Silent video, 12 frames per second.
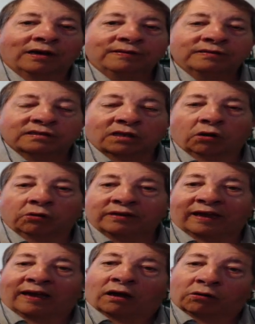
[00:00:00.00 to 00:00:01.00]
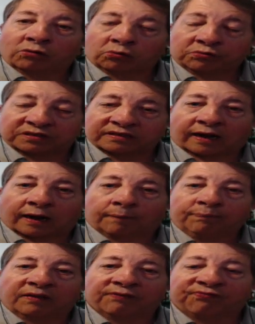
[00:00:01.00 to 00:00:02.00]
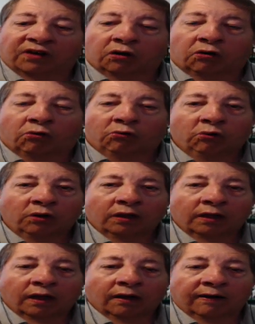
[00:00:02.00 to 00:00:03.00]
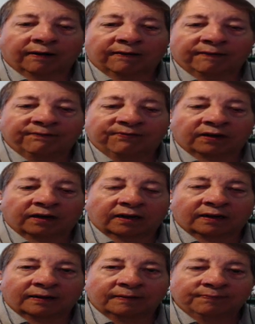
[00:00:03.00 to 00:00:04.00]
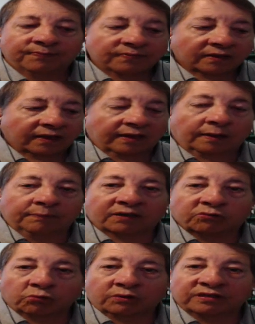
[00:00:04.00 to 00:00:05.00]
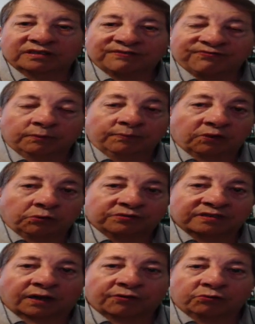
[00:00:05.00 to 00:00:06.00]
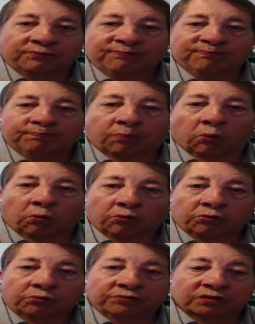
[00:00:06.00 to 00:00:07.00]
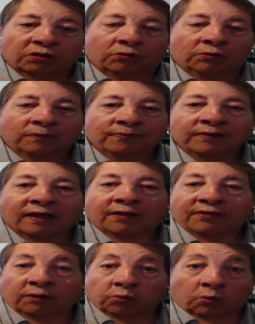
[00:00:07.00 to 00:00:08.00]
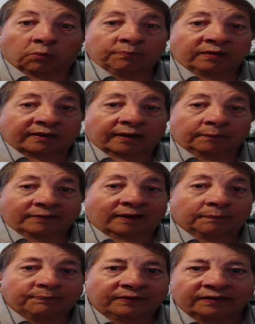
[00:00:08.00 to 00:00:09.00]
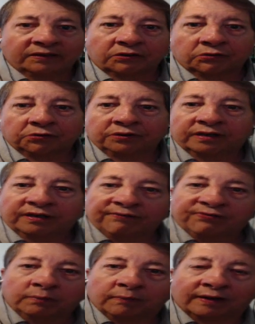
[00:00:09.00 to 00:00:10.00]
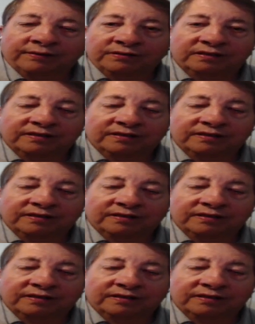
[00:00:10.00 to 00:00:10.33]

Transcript: slow down or stop the flow of immigrants from their southern borders, so they won't be coming up here in a few months.